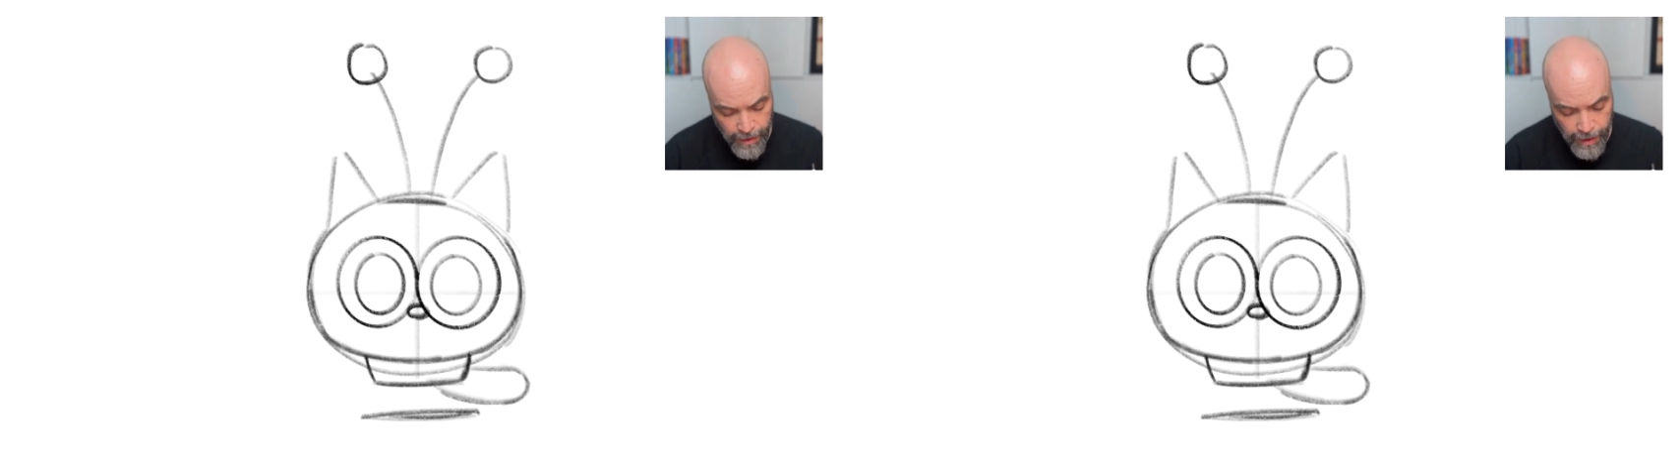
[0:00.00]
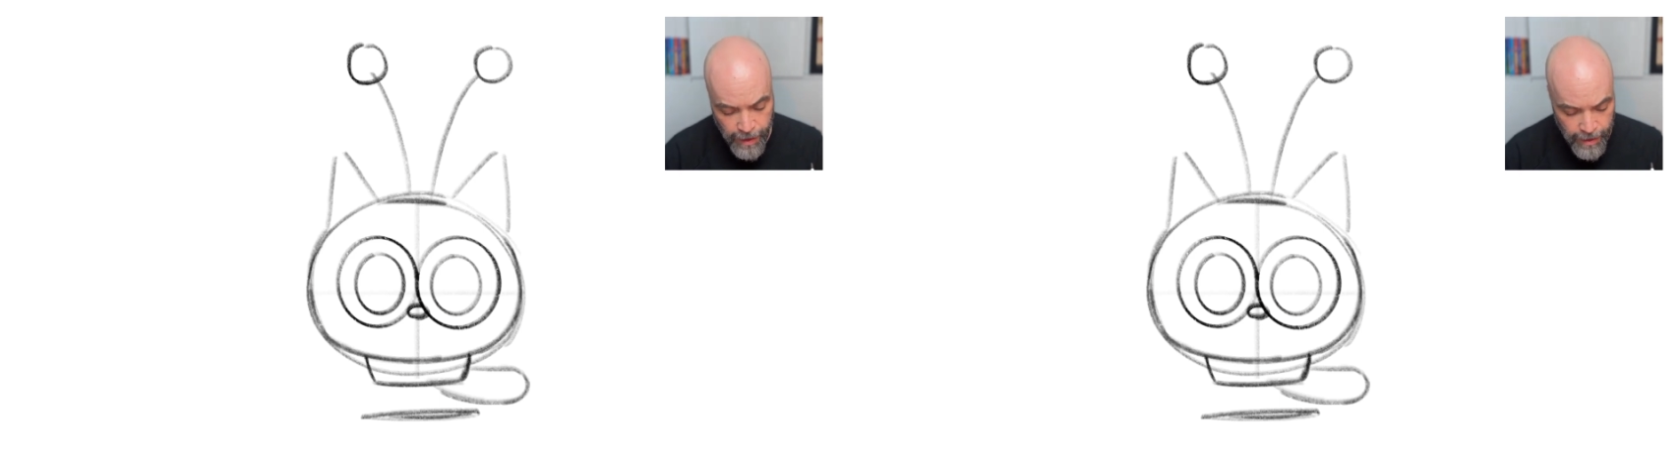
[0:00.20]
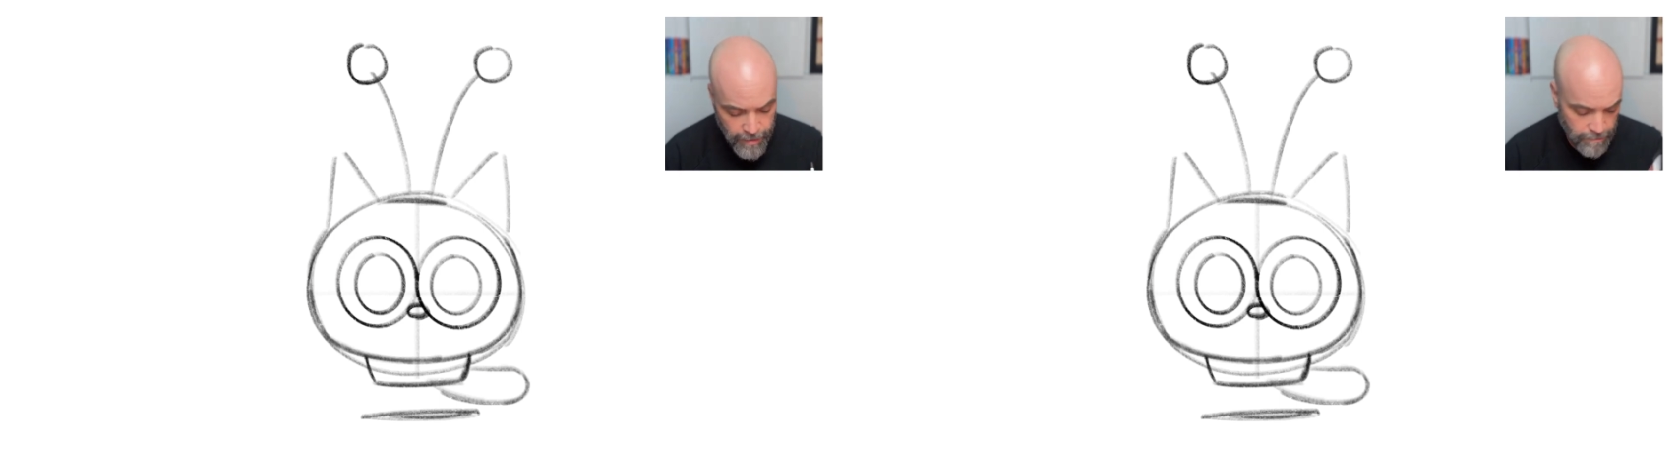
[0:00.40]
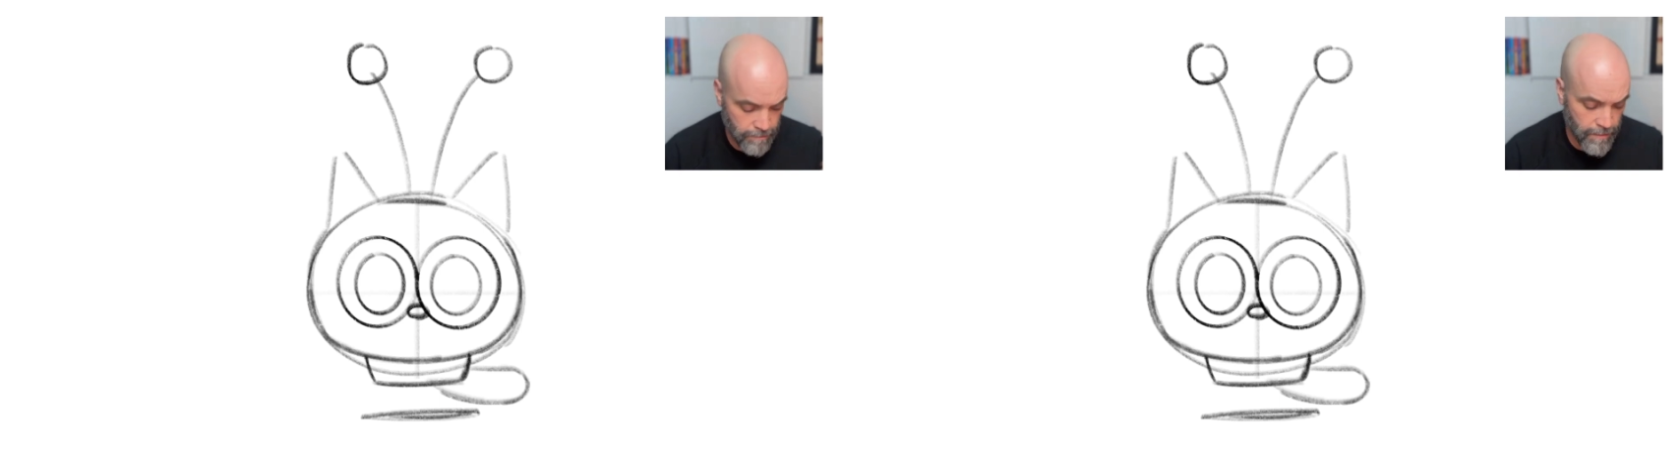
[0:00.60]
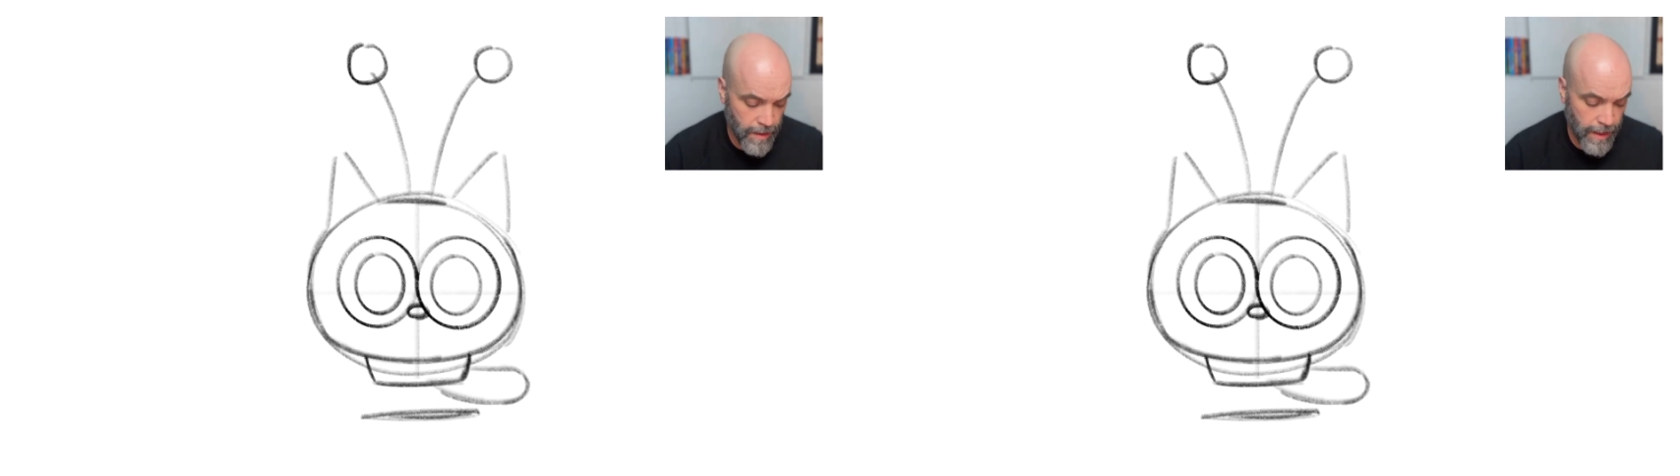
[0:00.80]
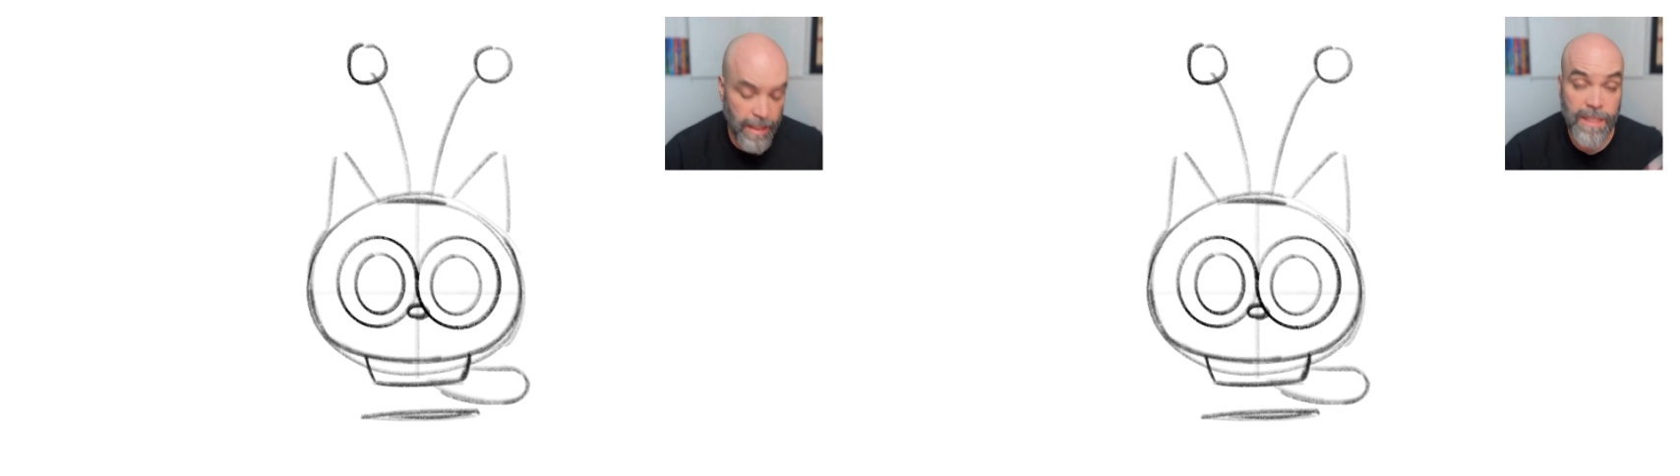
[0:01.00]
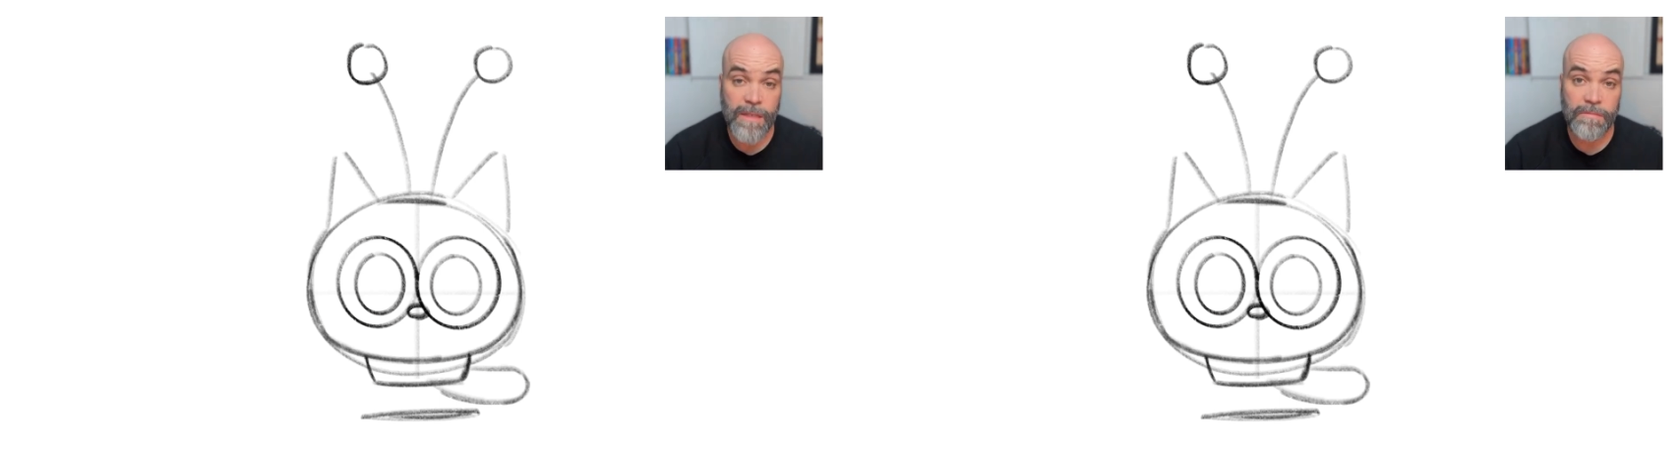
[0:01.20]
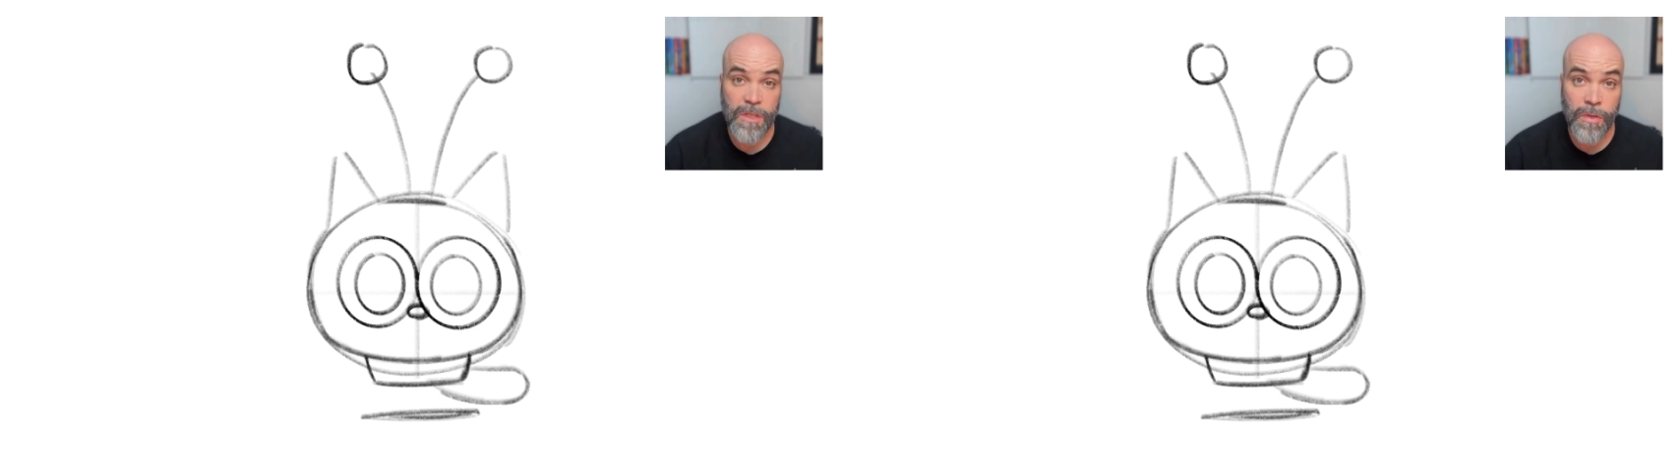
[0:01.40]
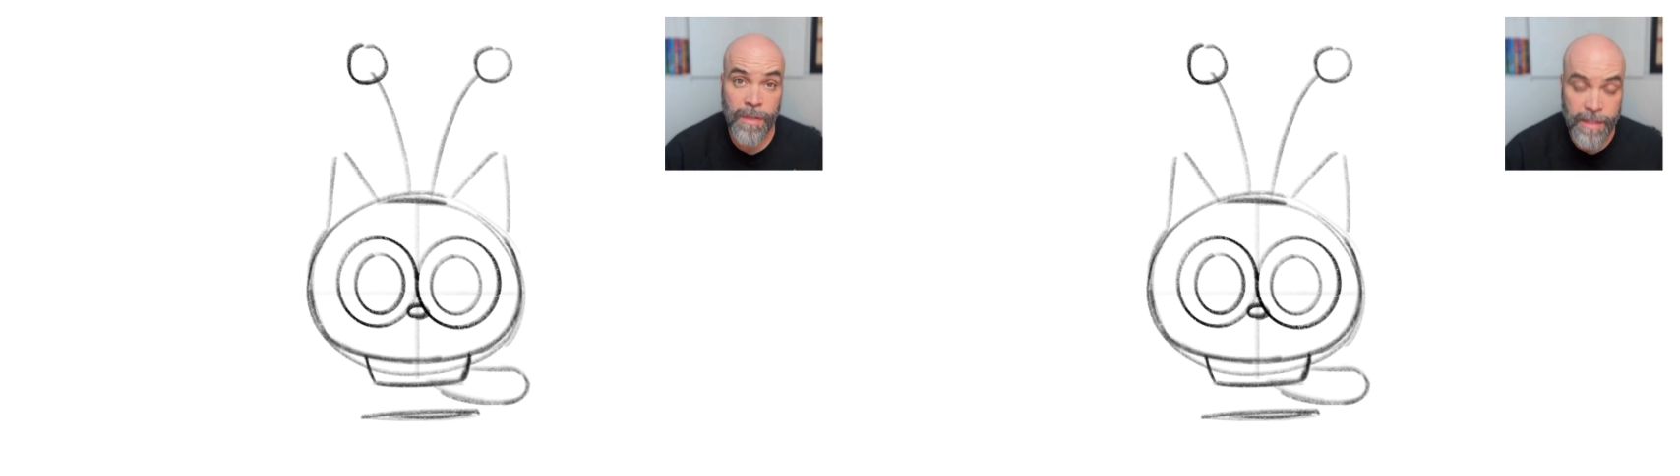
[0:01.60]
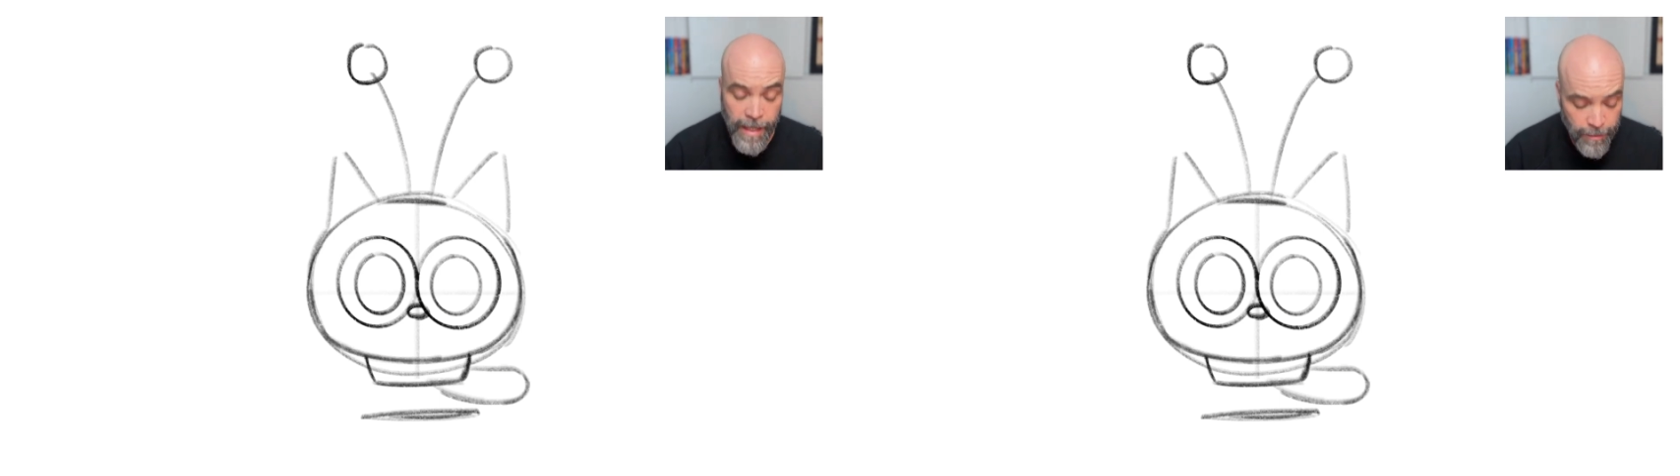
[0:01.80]
And I guess soon
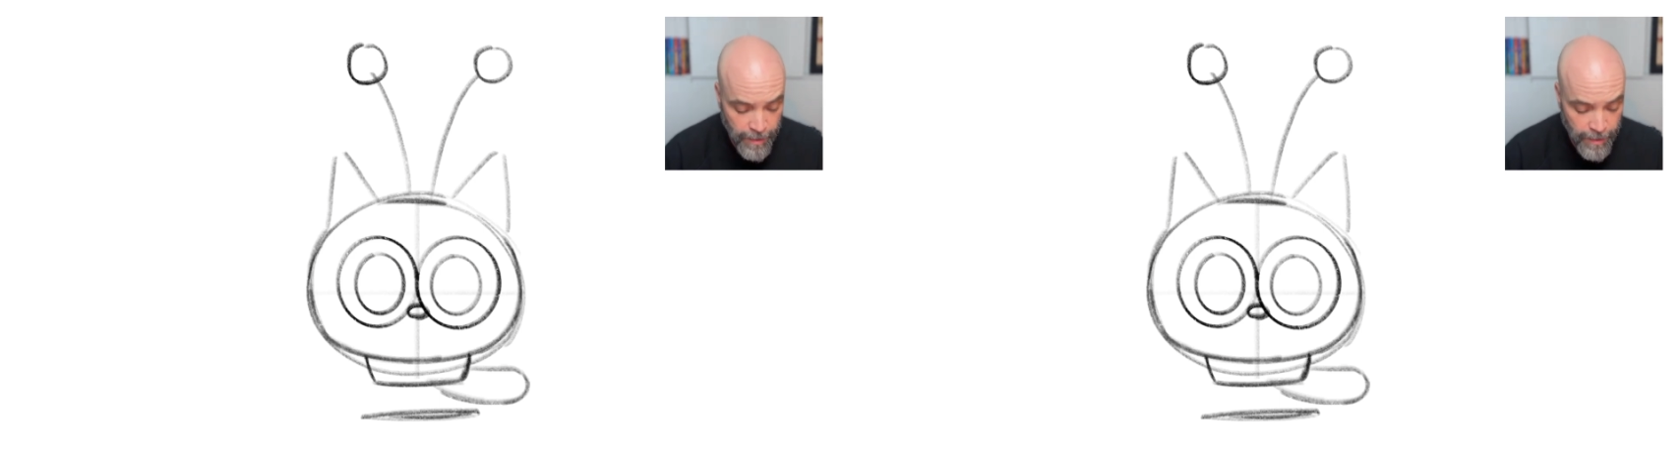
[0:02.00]
is now,